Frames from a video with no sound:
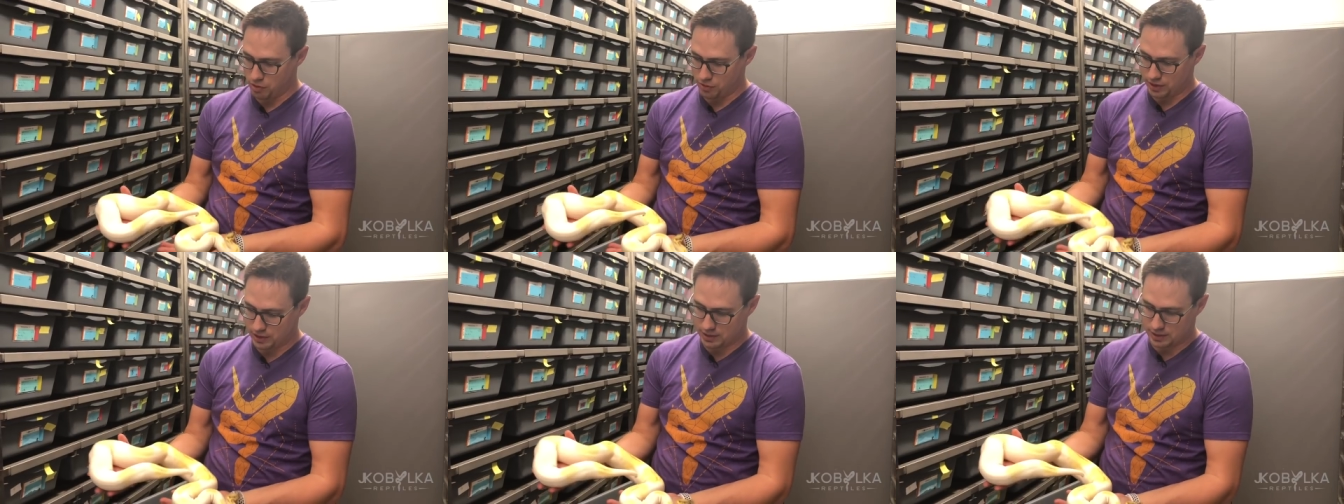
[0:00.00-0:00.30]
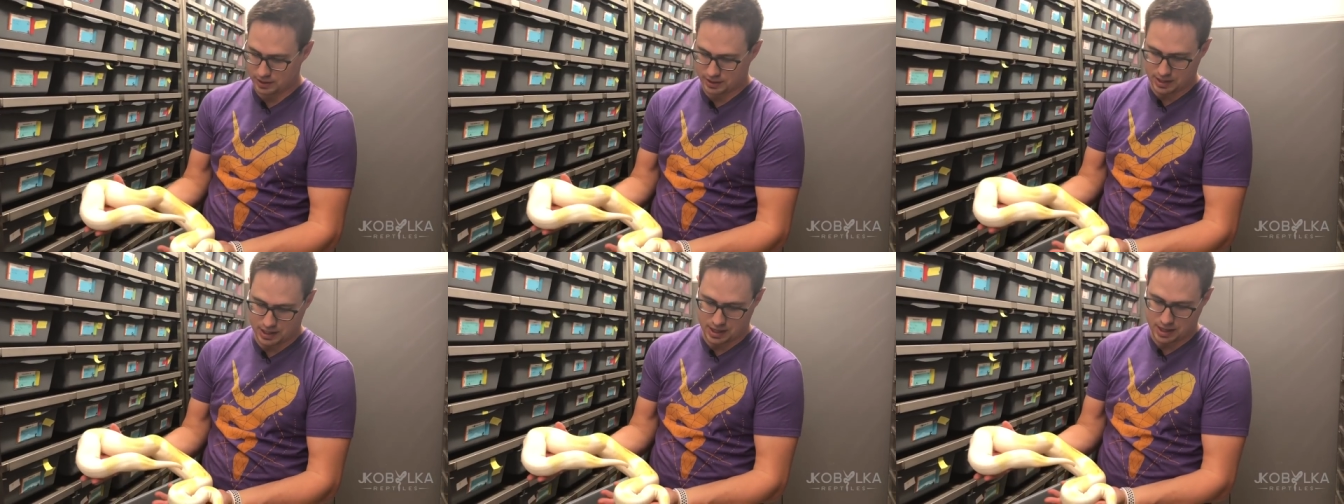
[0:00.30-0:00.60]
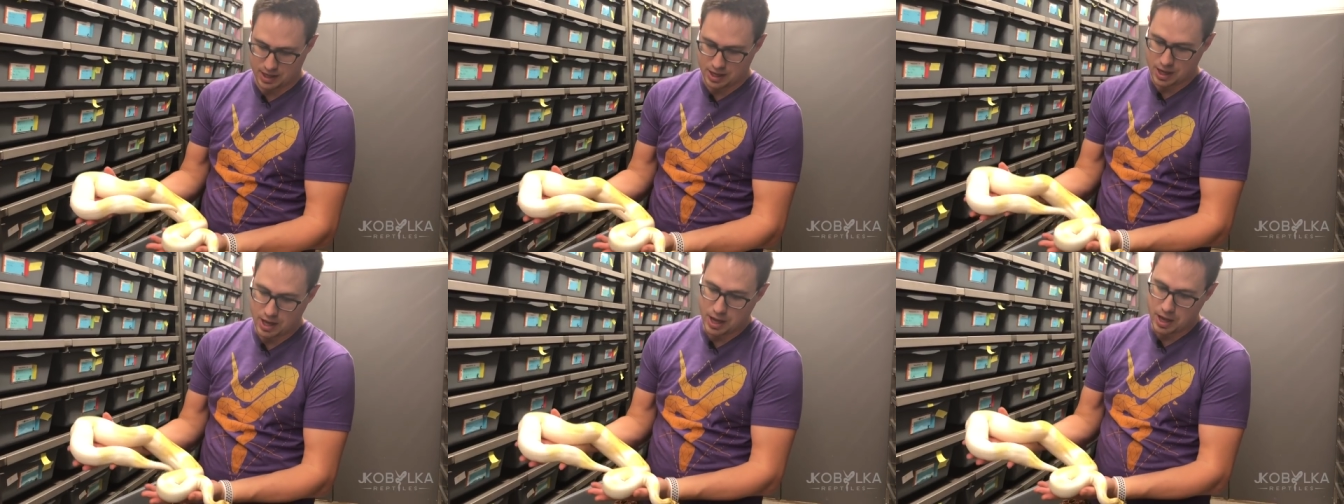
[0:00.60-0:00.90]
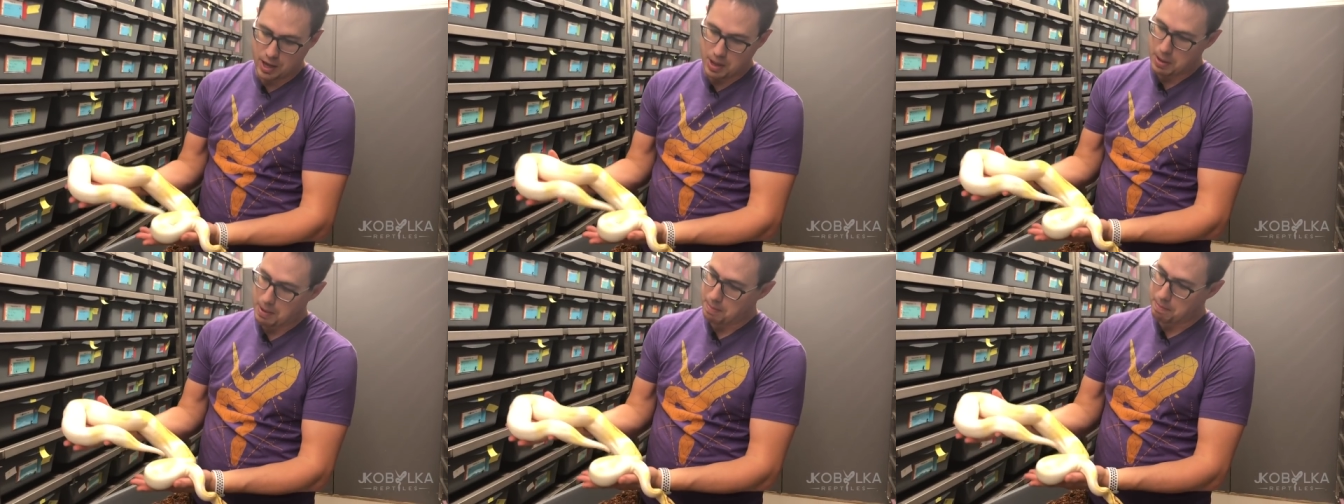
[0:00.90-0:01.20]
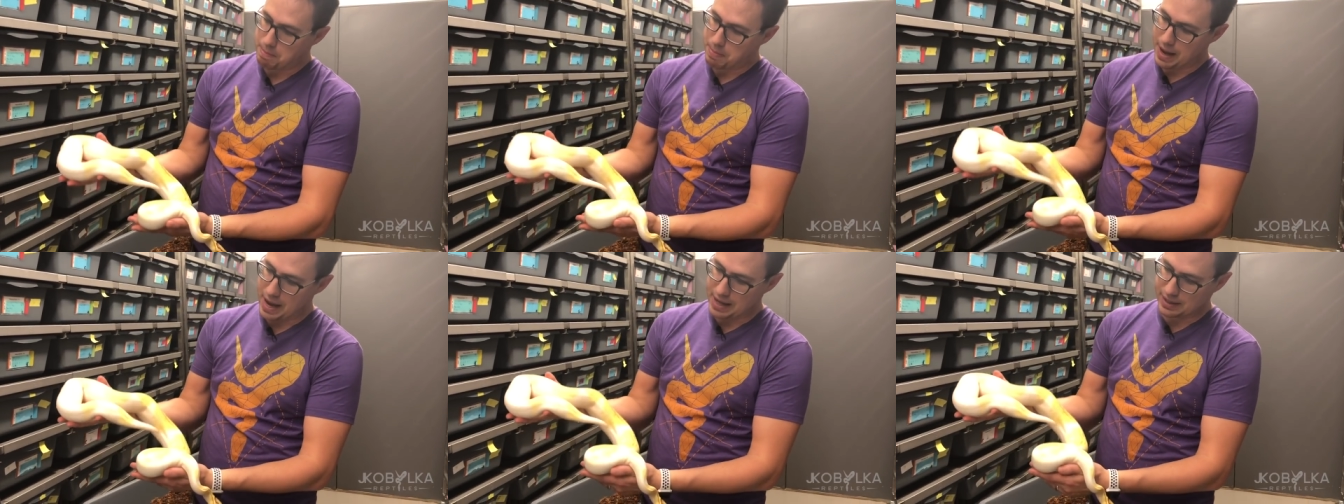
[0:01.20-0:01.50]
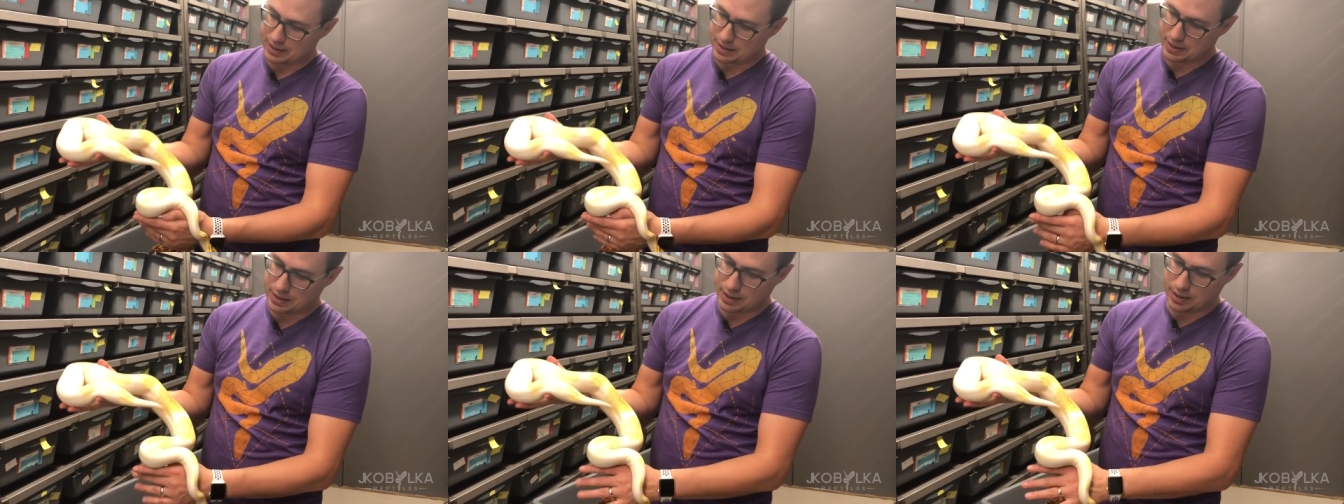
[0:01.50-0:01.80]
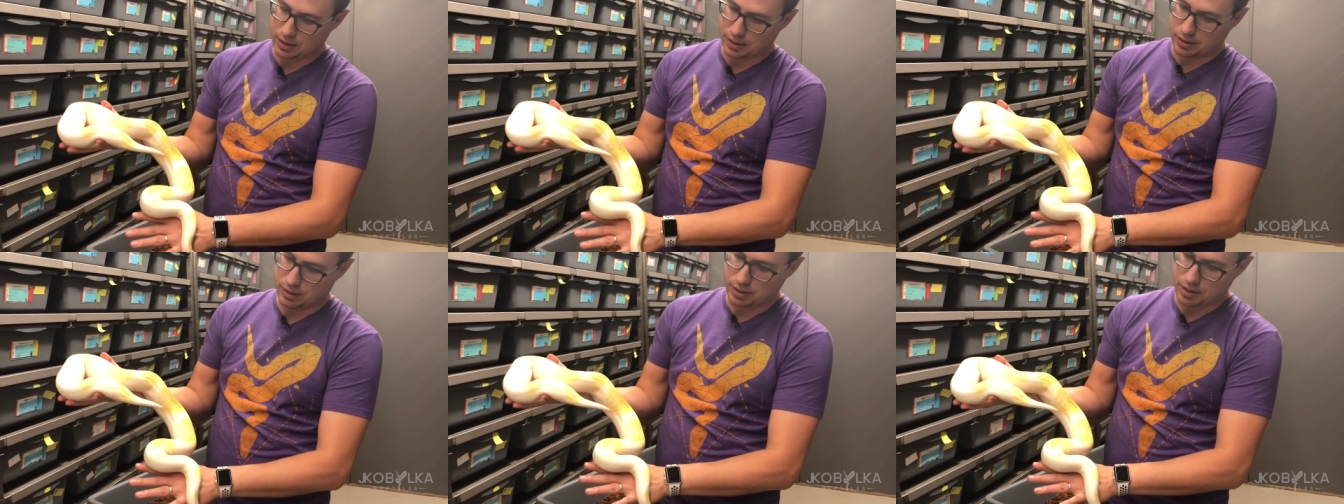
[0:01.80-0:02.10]
This is the
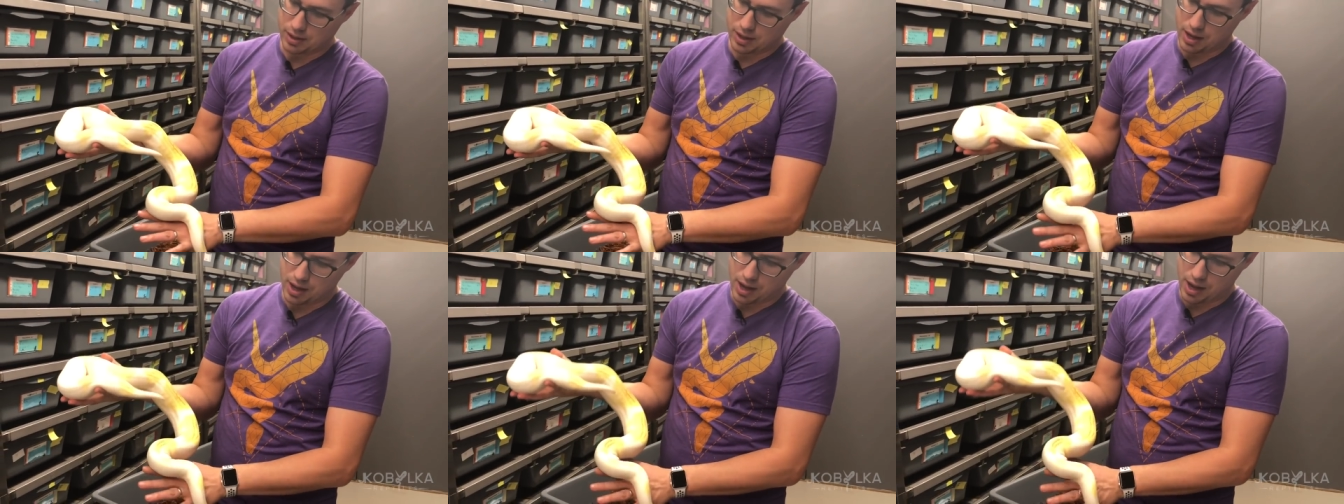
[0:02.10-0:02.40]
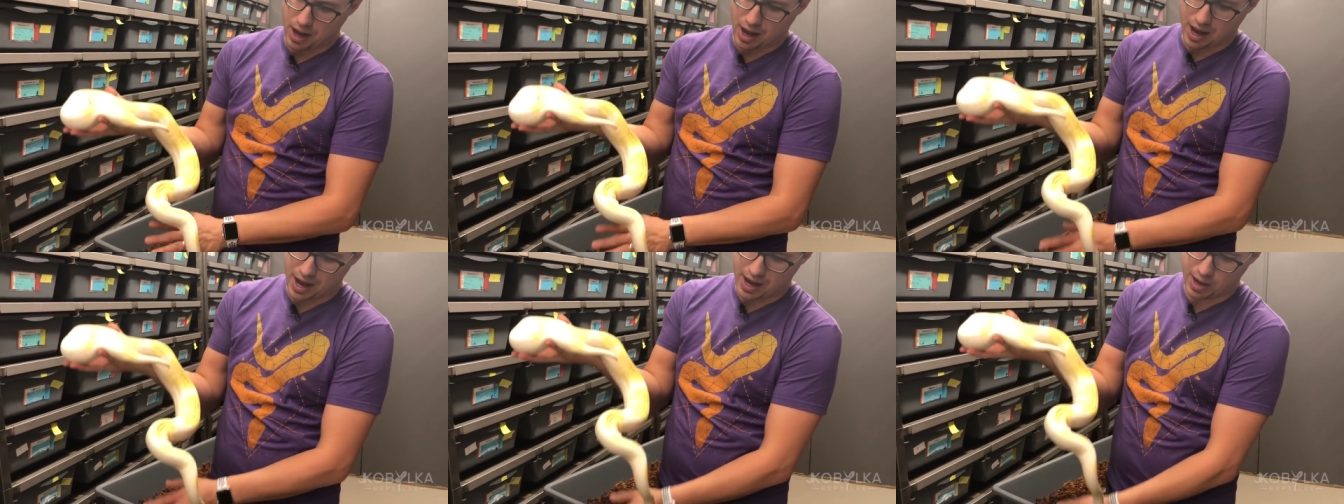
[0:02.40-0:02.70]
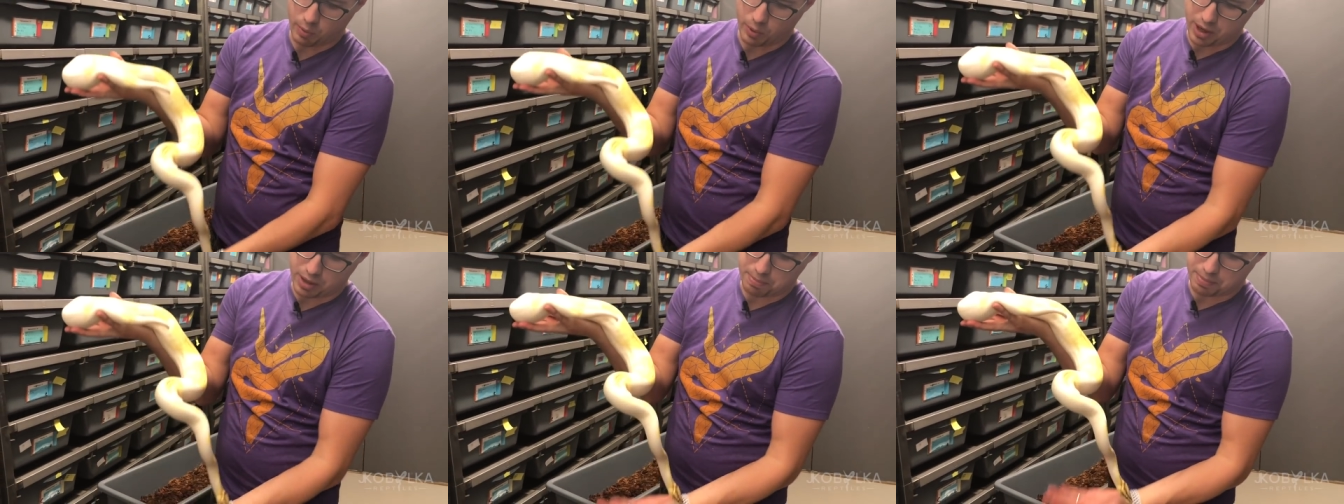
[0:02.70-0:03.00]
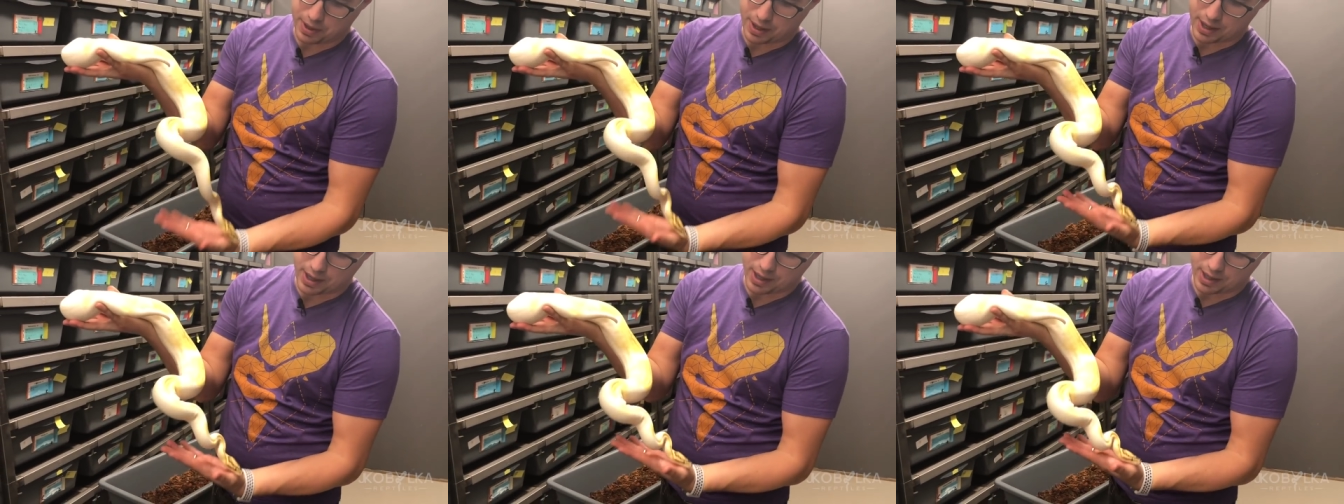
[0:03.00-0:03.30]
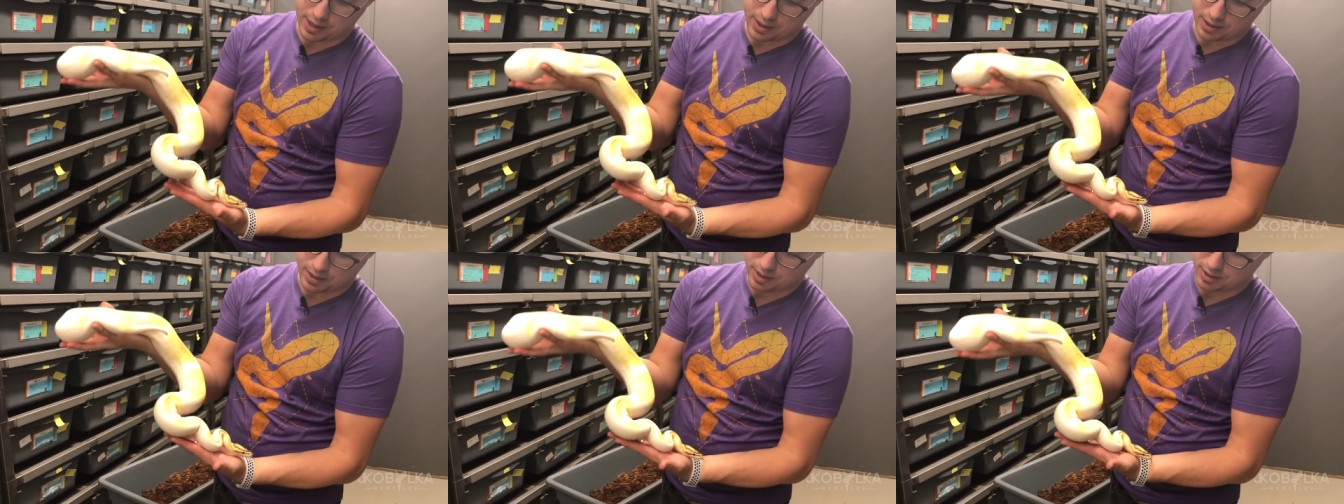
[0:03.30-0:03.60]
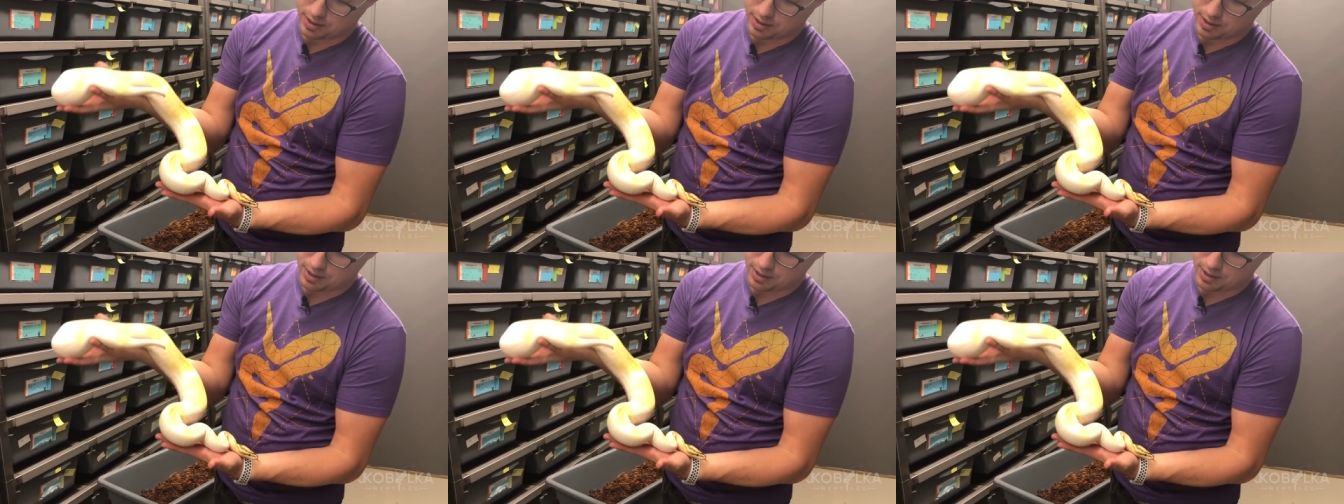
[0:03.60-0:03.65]
Pastel Highway Pied,